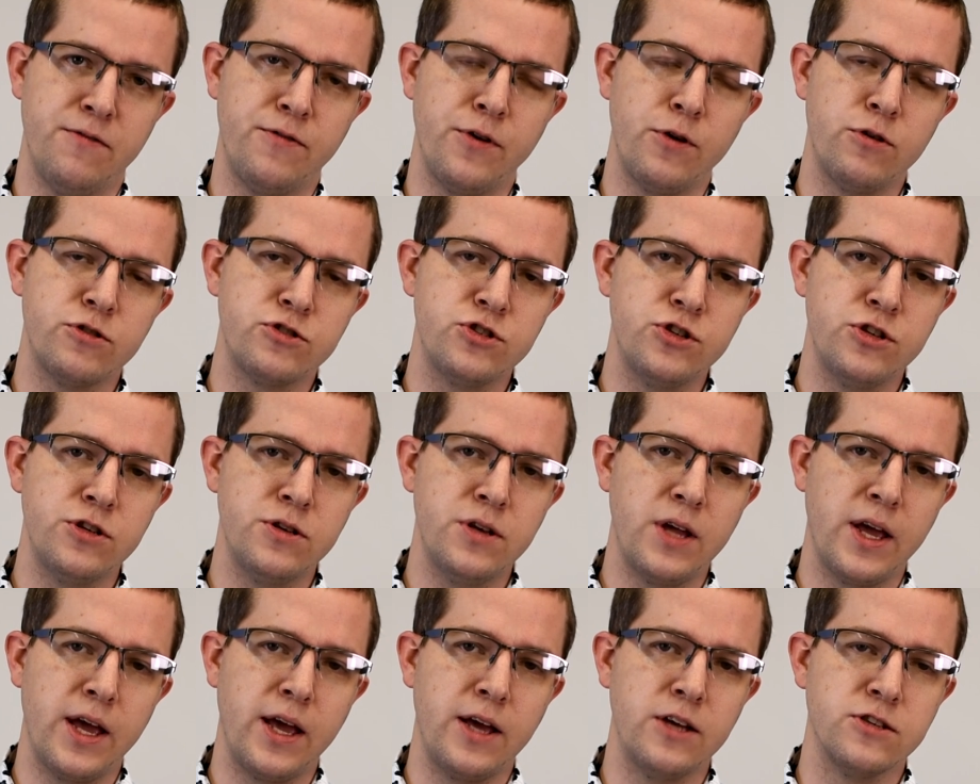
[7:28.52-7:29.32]

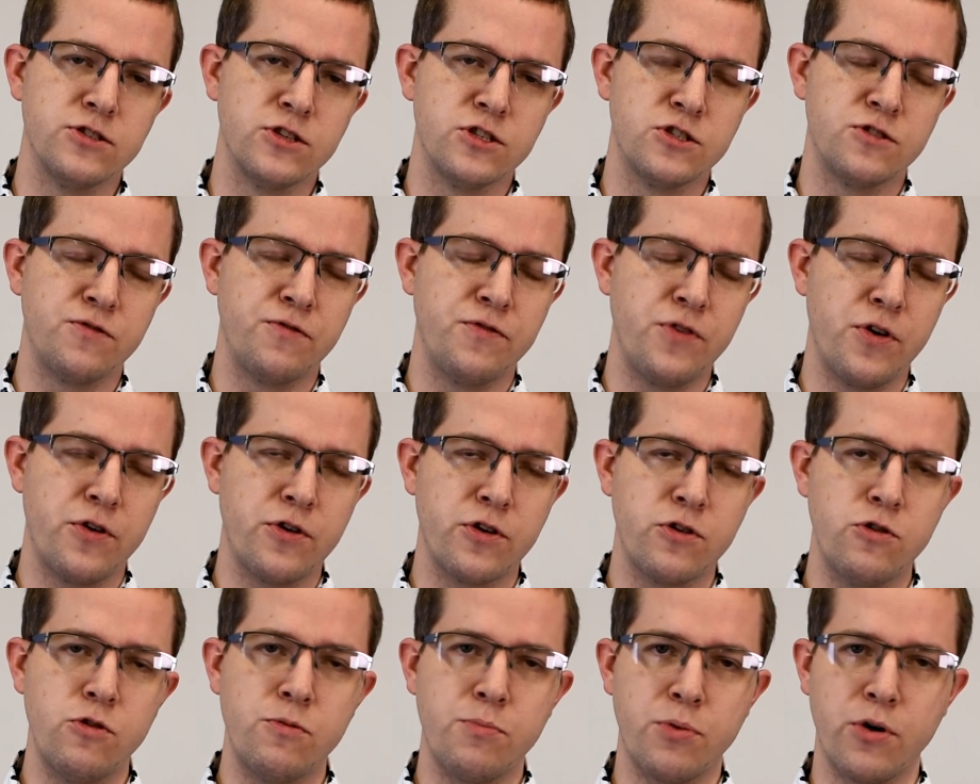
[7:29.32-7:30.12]
Ferritin is a
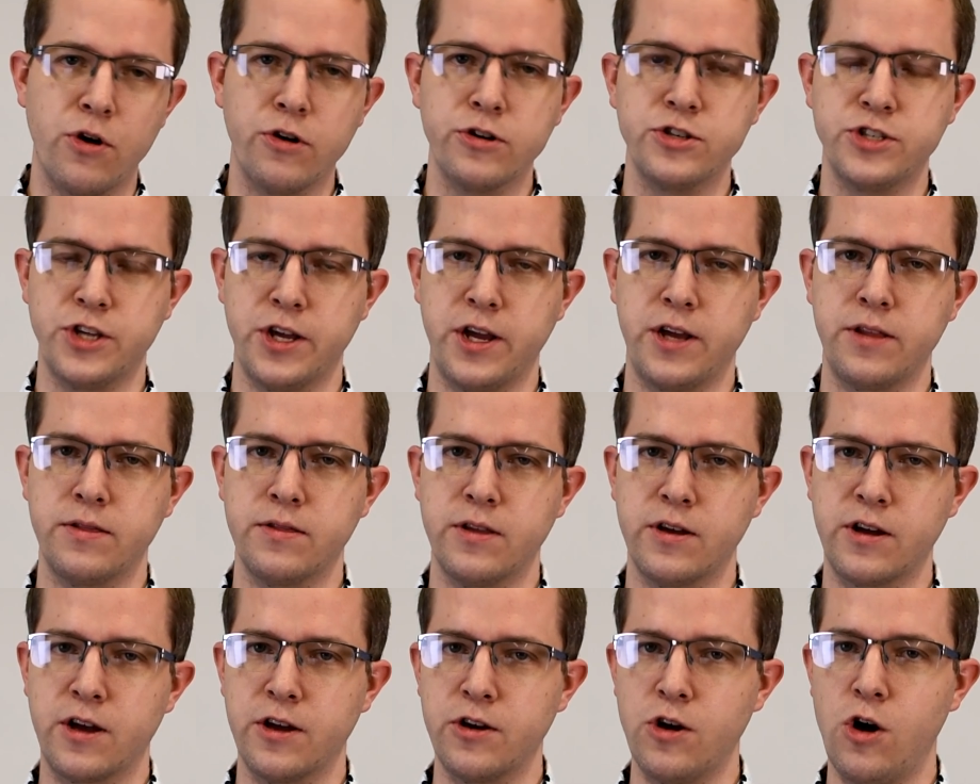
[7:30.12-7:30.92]
spherical protein
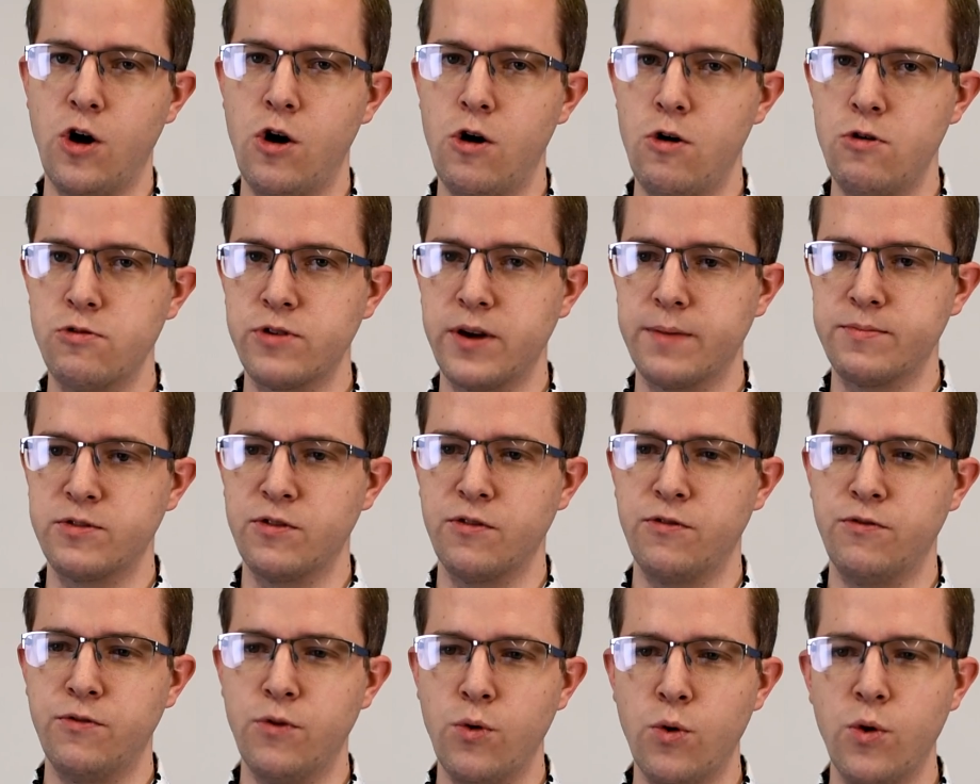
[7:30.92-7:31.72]
that can hold up
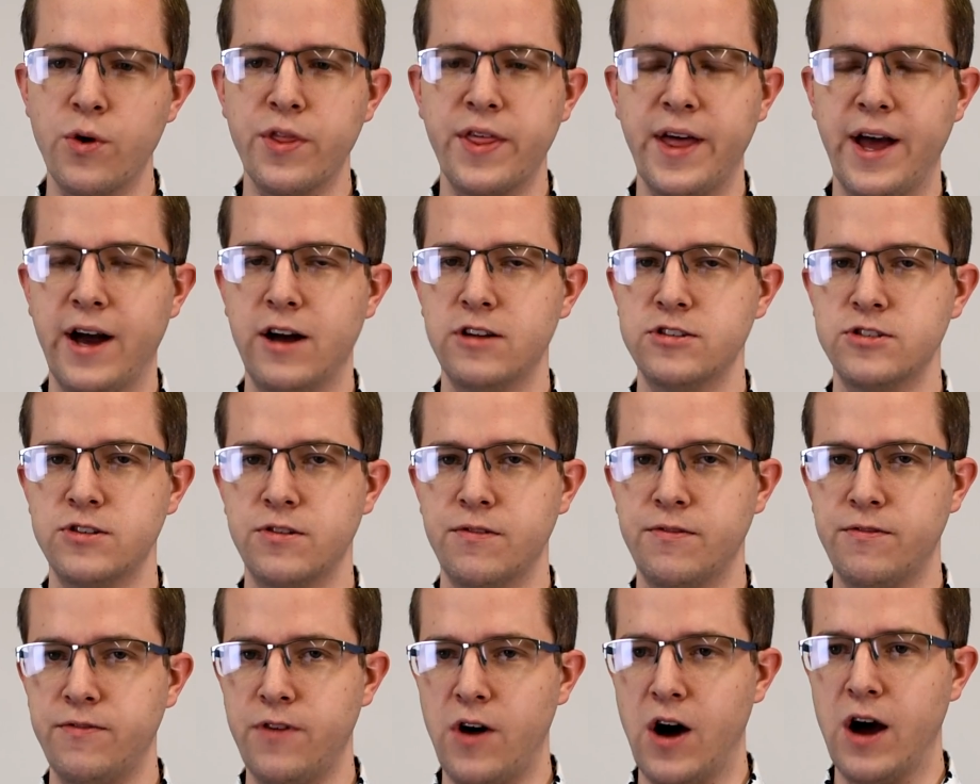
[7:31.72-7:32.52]
to
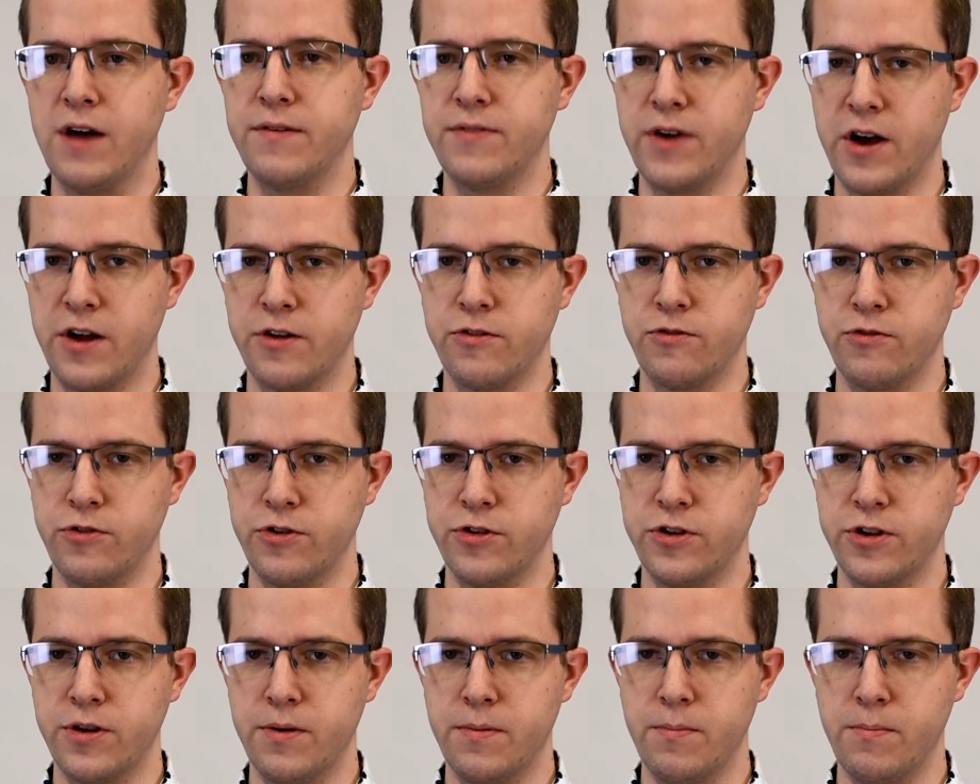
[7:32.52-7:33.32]

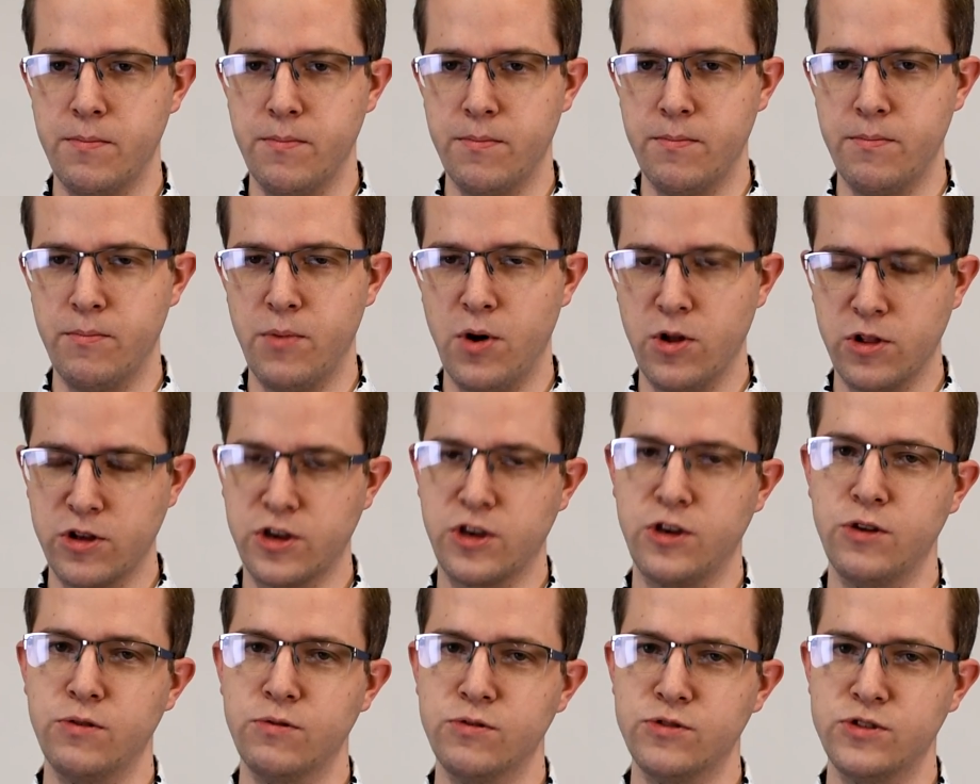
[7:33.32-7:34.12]
4,500
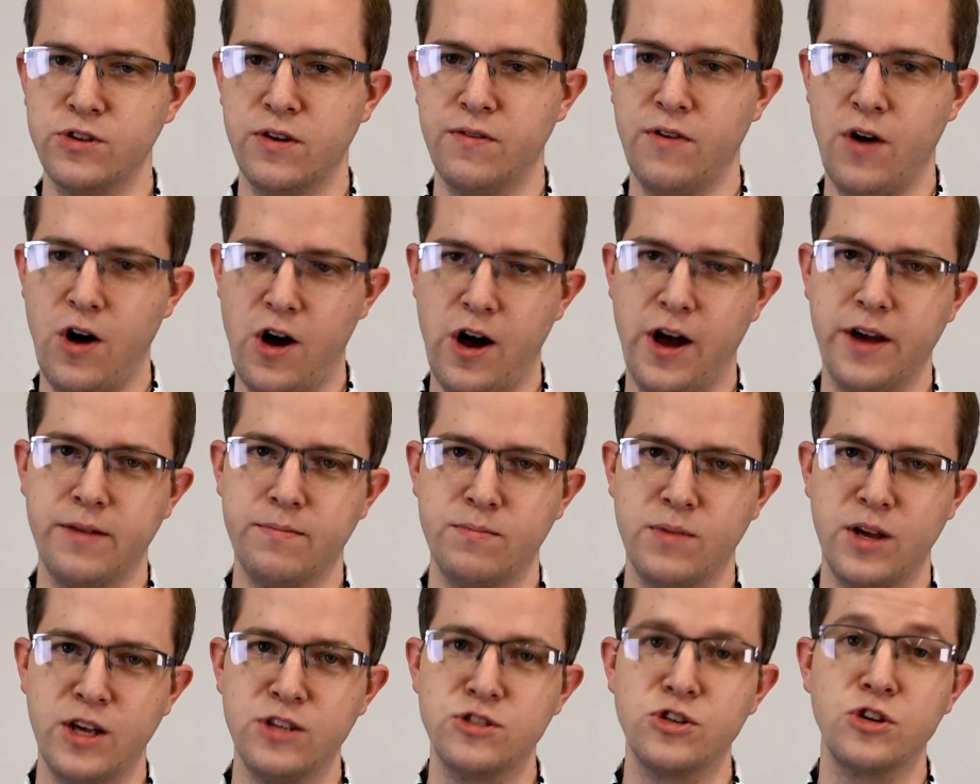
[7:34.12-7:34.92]
molecules of iron.
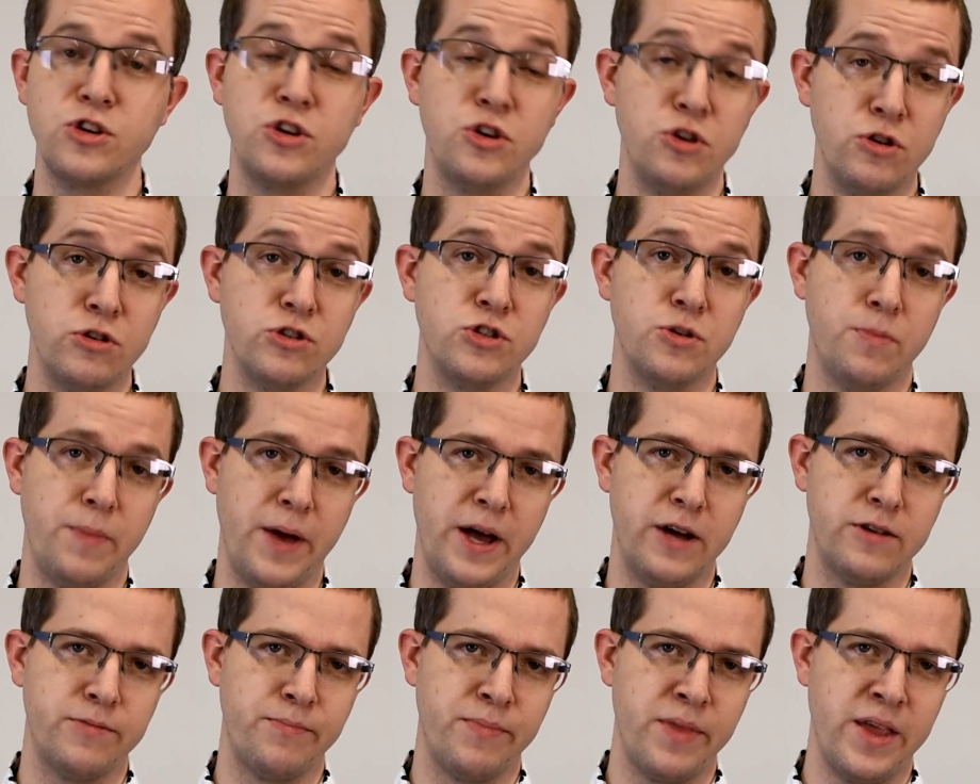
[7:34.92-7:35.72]
It's a huge
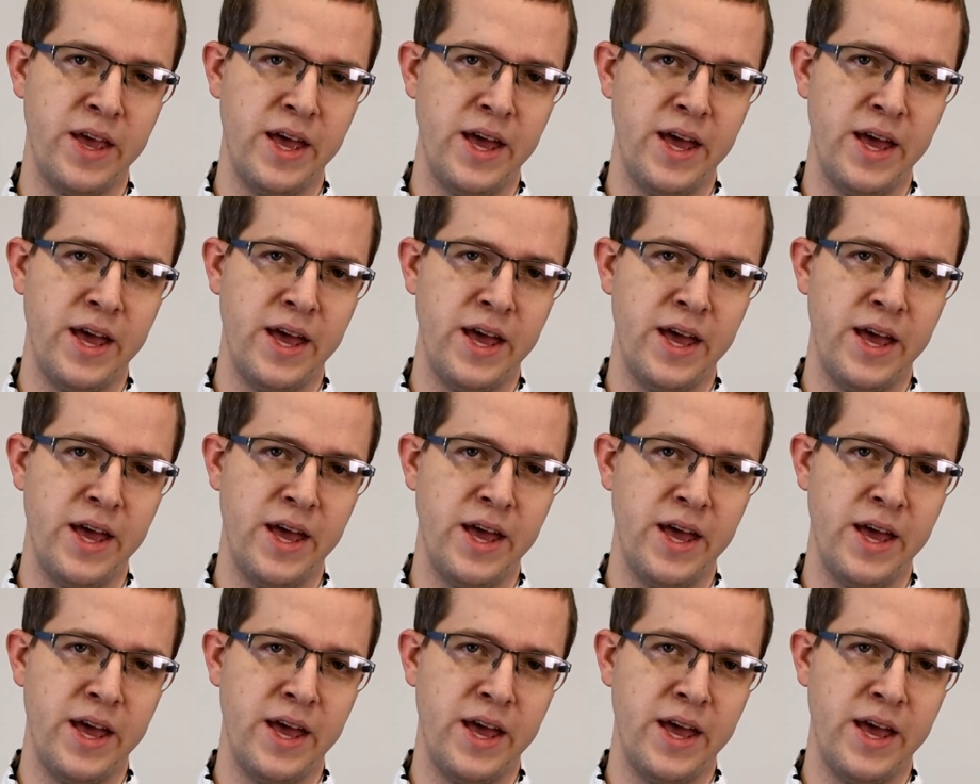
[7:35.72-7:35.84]
amount.